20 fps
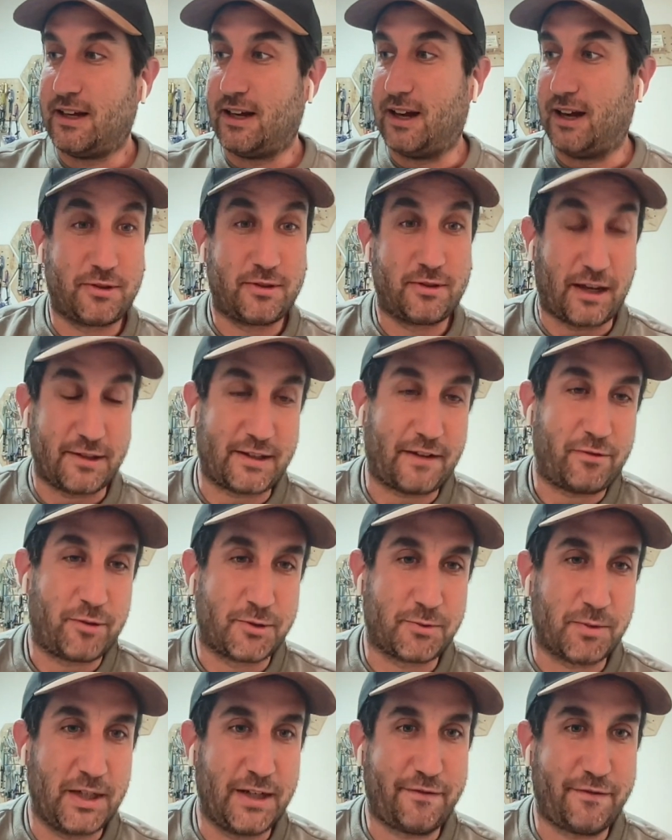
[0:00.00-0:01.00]
So
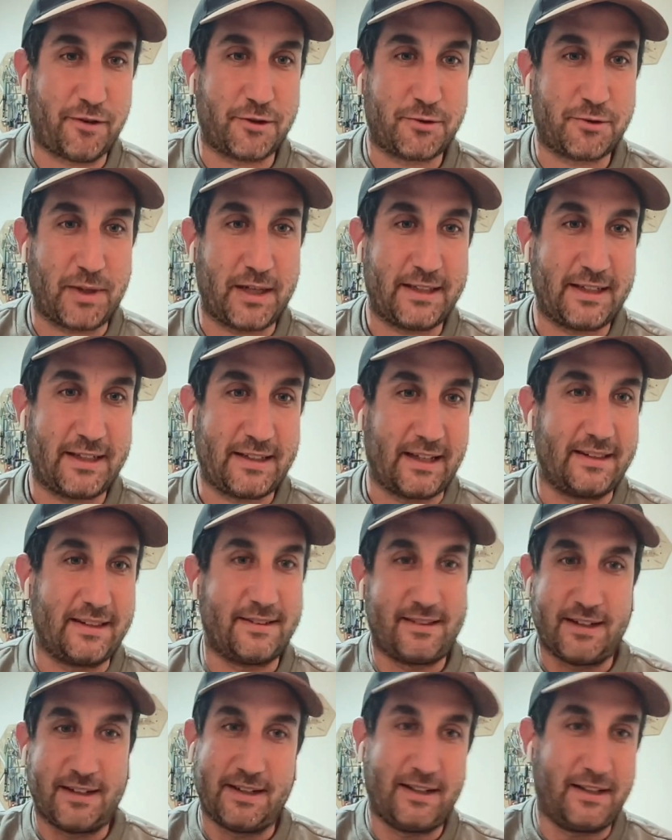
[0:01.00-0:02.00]
Asaf was really
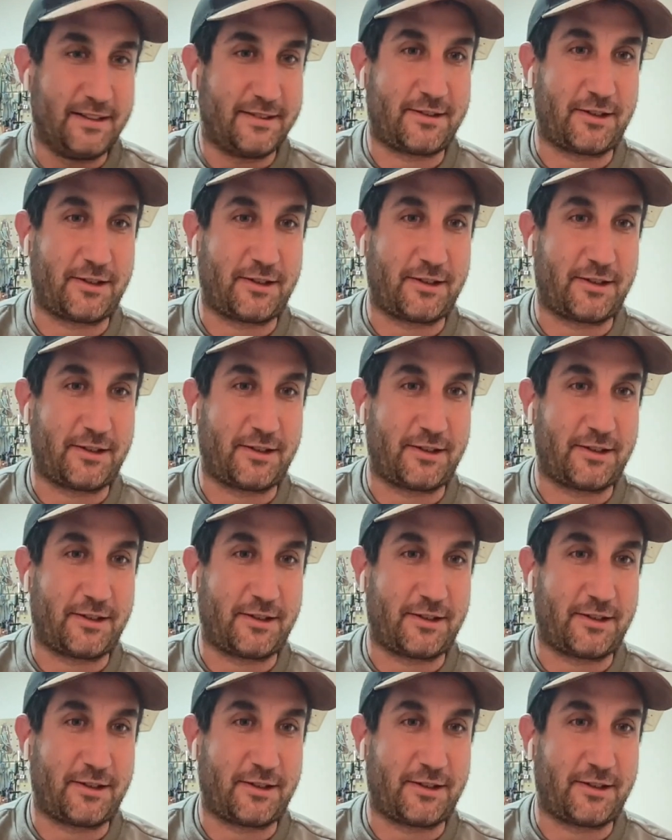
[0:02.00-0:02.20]
frustrated and